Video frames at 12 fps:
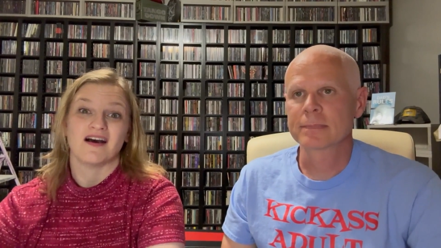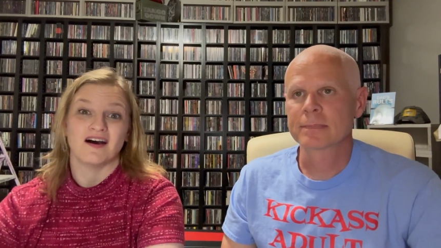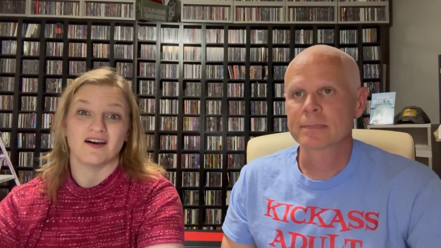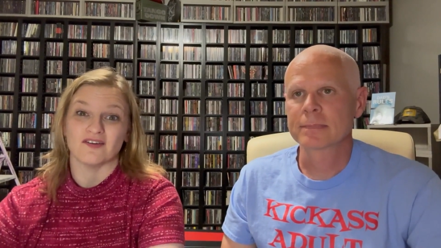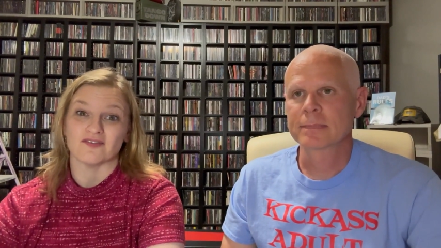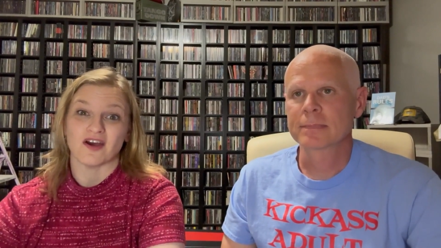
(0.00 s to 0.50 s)

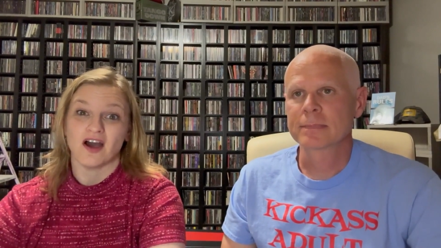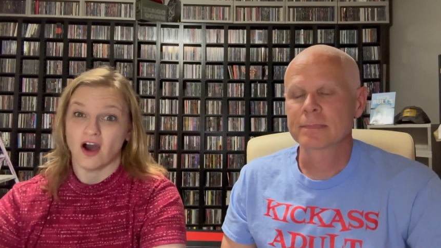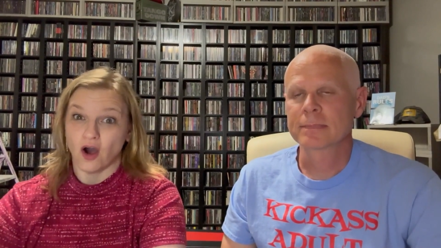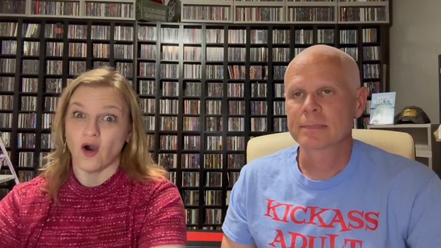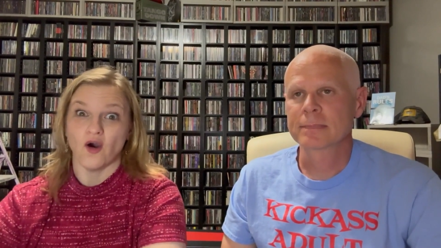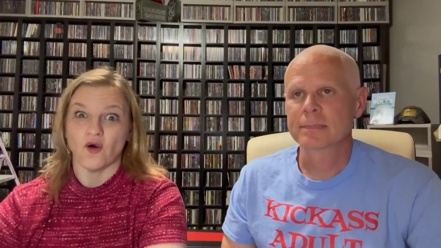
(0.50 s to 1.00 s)
Speaker 1: of
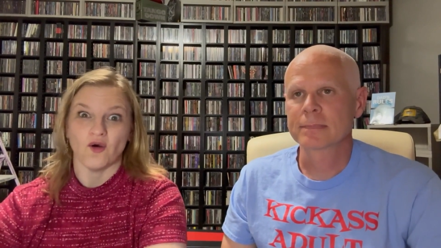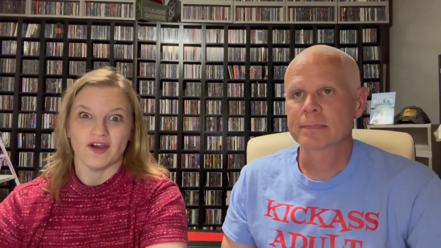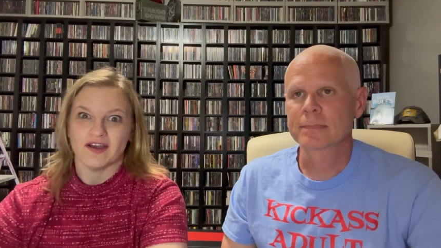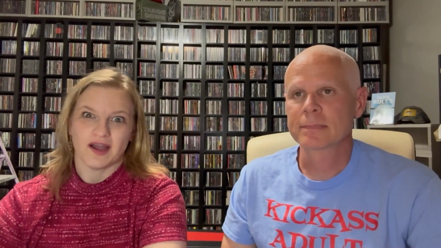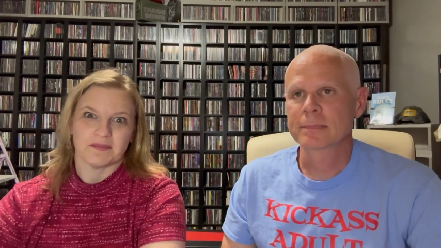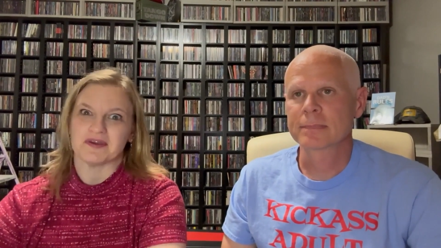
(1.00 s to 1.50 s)
oh
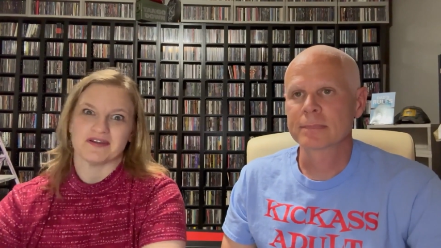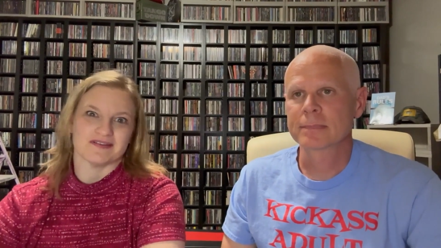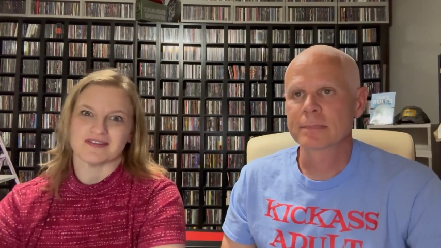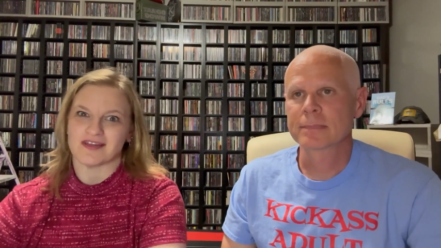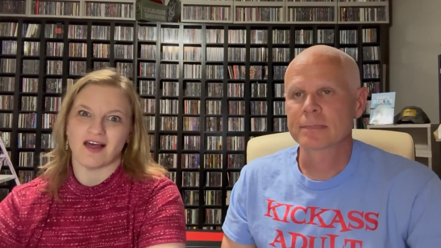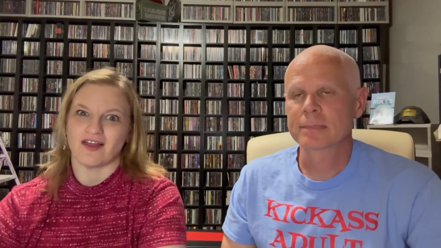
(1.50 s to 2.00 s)
i'm gonna
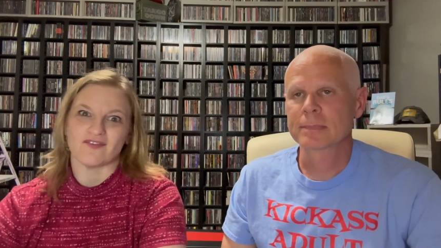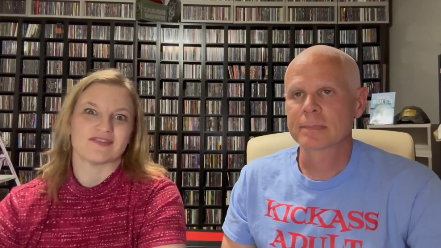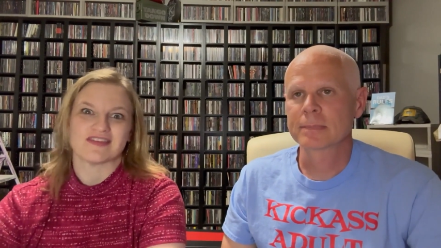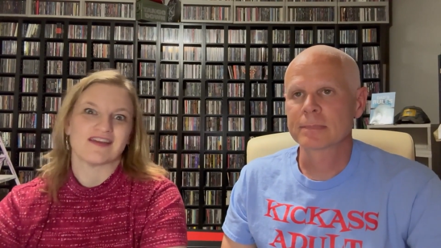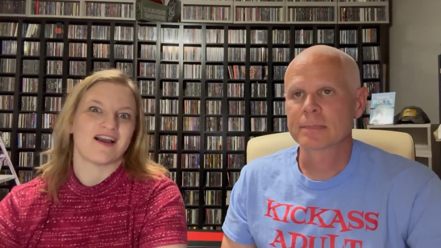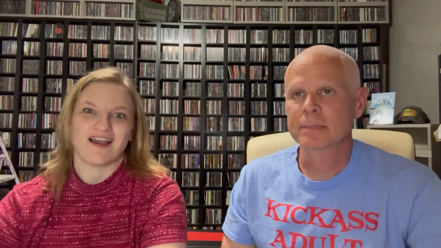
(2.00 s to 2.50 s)
sell
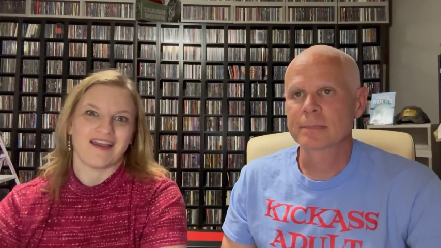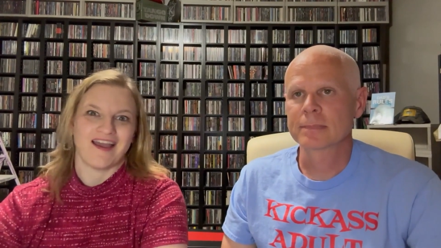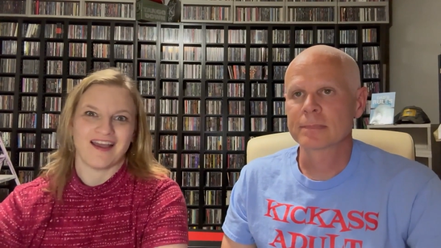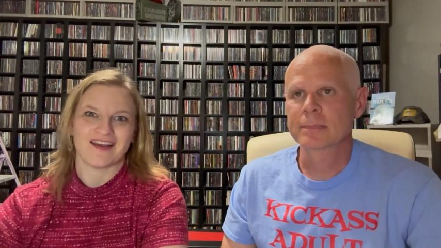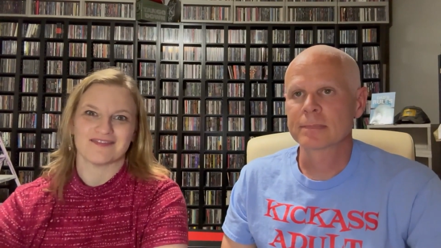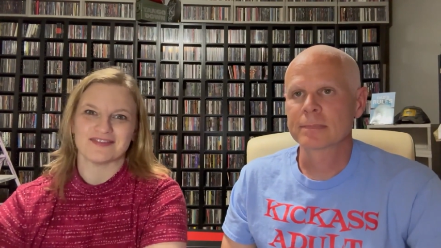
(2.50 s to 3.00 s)
everything i
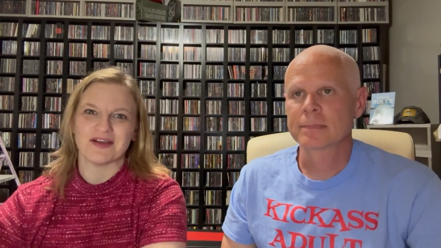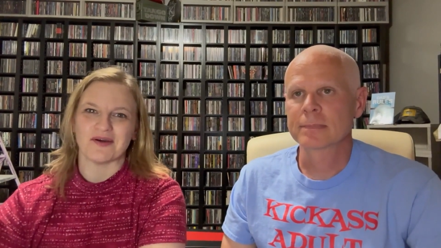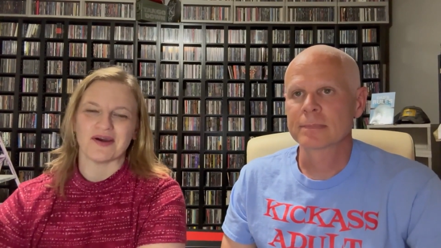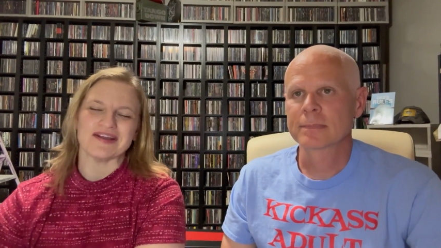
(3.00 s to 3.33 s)
have no i